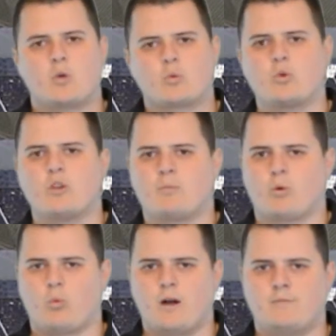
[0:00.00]
Rule
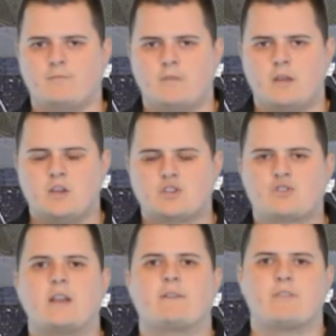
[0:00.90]
number 1.
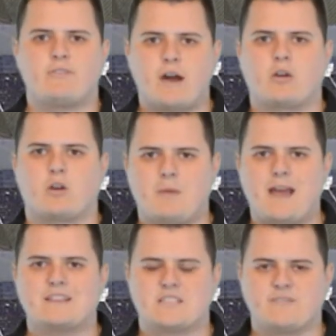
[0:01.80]
Treat every firearm
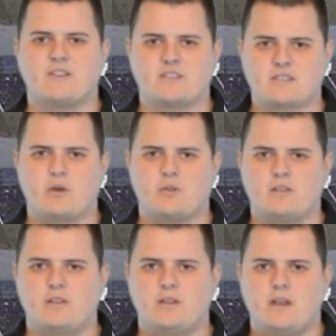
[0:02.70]
as if it is loaded.
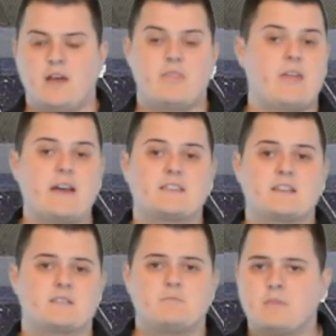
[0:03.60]
That
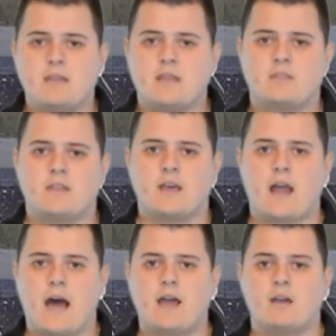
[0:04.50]
doesn't mean that
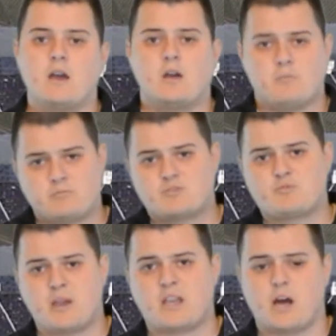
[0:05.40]
I
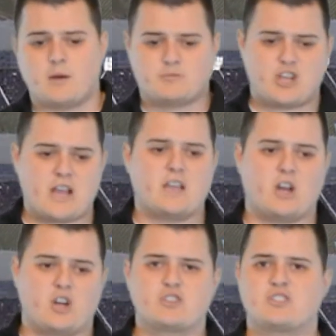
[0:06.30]
pick it up, check
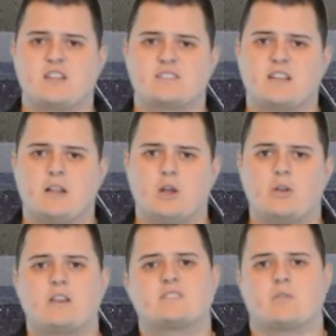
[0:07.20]
it, understand it's not
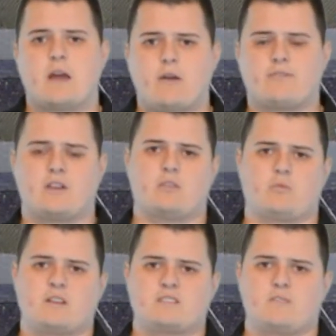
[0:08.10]
loaded, and so now I forget the
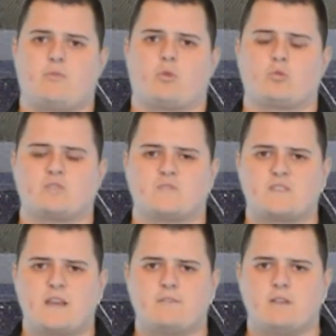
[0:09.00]
rest of the 4 rules of
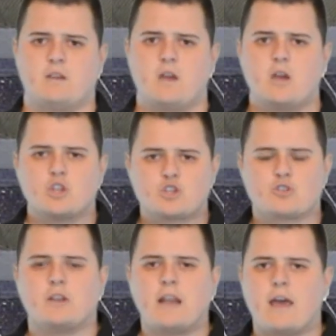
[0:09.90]
safety.
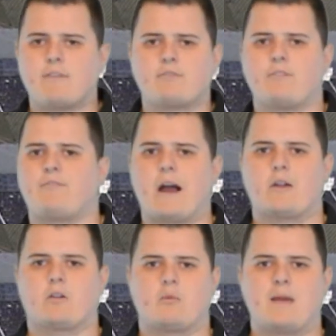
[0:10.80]
Treat every
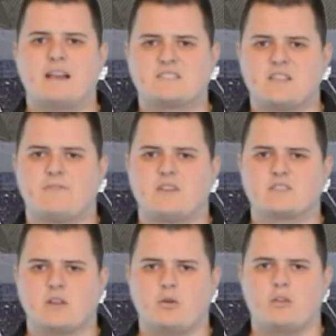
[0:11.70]
firearm as if it
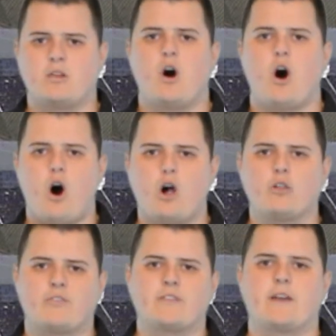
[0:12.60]
is loaded,
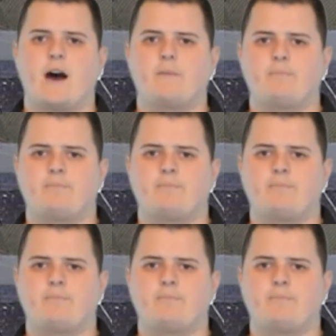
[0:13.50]
all of the time.